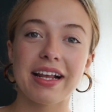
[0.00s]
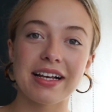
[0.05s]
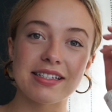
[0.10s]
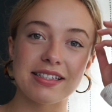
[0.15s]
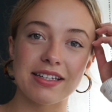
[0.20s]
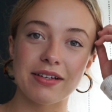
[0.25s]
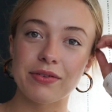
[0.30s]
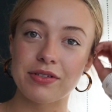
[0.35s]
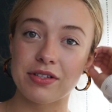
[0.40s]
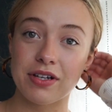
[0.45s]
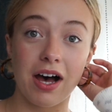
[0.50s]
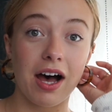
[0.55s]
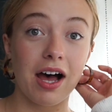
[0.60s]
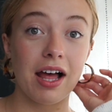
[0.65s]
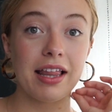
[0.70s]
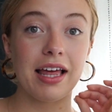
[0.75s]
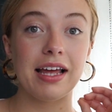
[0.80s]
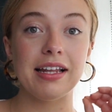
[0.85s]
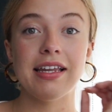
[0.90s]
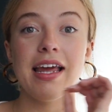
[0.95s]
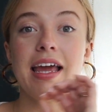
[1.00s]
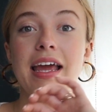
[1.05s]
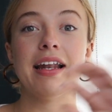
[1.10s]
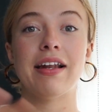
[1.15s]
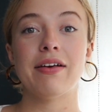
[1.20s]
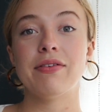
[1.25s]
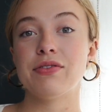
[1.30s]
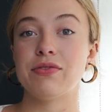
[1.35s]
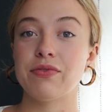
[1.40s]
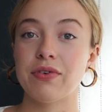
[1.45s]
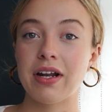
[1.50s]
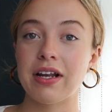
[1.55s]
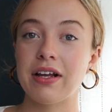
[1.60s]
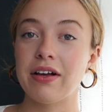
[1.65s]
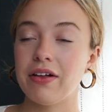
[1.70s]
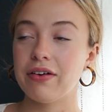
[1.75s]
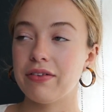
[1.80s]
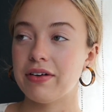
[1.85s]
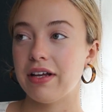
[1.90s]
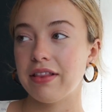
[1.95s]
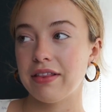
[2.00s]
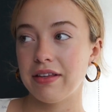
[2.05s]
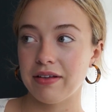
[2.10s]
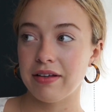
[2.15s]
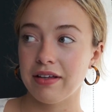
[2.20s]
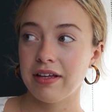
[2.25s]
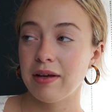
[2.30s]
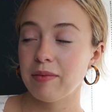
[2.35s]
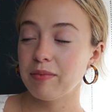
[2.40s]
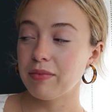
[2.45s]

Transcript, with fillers: because it was hot that day and I was running all around the